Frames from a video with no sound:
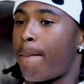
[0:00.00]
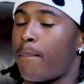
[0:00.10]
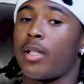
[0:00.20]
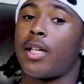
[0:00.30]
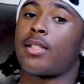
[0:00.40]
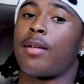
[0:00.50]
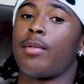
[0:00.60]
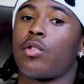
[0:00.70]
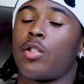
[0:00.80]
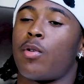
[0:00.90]
But yes, I'm a
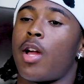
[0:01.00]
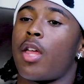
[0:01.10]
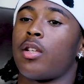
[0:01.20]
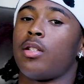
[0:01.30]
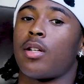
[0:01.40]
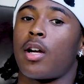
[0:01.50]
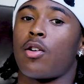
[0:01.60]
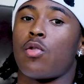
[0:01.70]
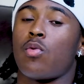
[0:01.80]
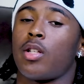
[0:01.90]
3-sport athlete. I
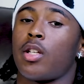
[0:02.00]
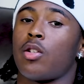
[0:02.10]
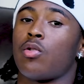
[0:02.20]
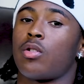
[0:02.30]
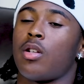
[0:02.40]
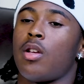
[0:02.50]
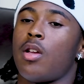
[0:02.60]
go to Woodland Hills.